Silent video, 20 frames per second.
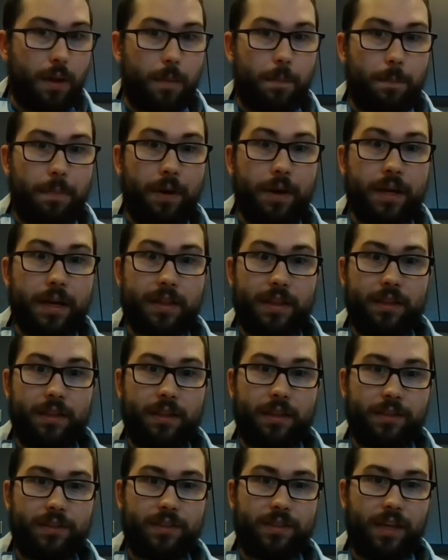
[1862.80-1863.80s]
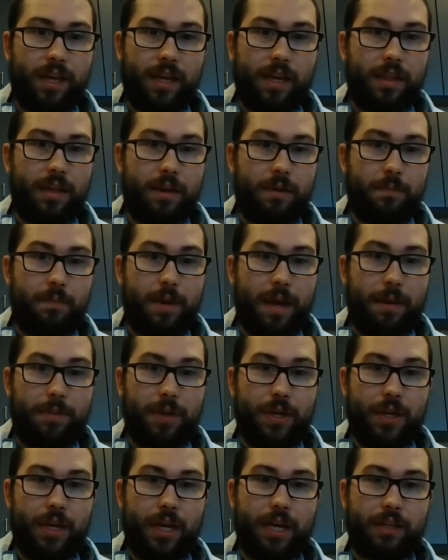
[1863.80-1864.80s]
But then let's say that
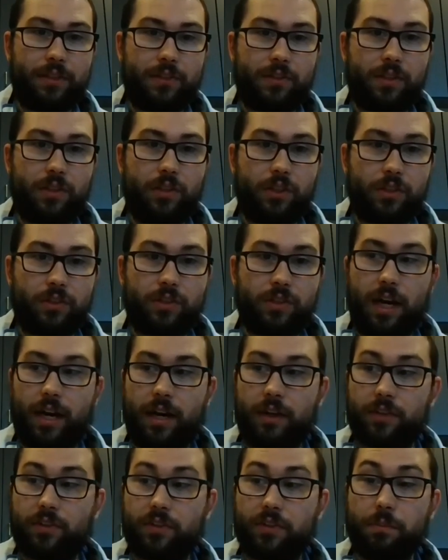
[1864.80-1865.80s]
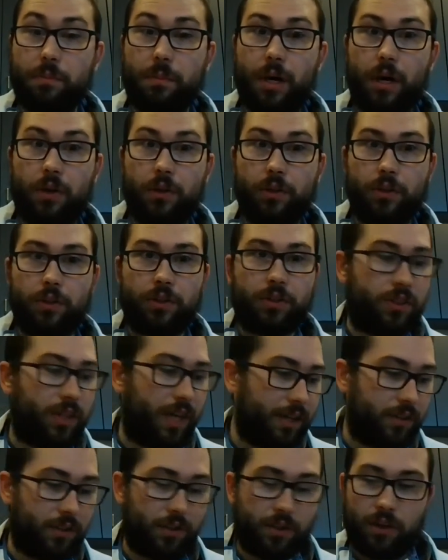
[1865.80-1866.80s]
maybe it's just got a smaller
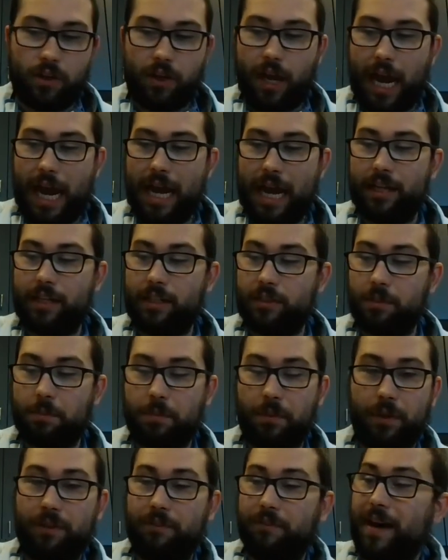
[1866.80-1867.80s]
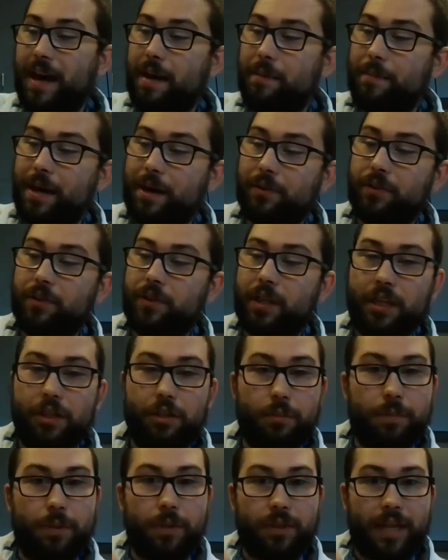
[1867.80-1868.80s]
center and it's a pretty flat mountain, then you
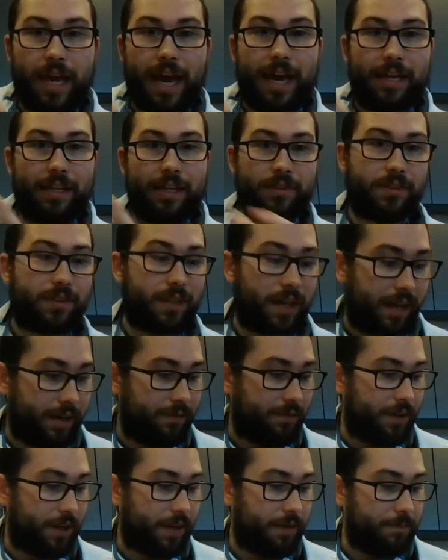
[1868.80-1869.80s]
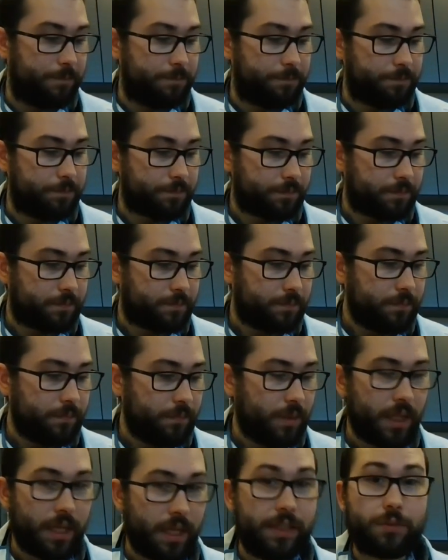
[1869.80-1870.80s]
put that inside of
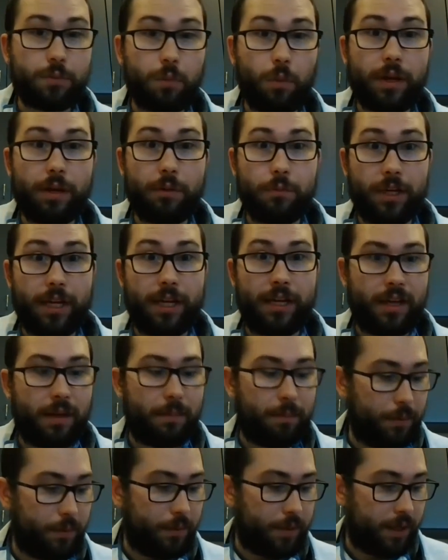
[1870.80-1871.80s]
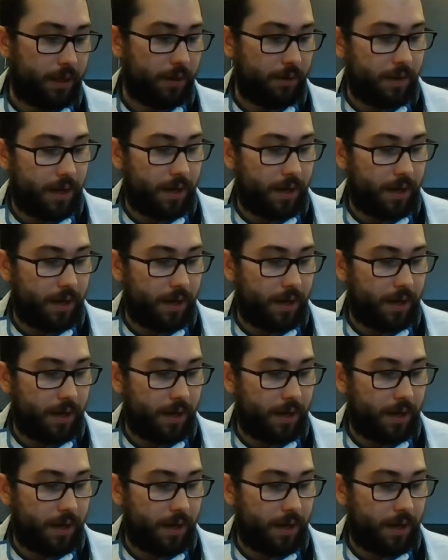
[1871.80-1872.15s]
it, is what it would end up looking like.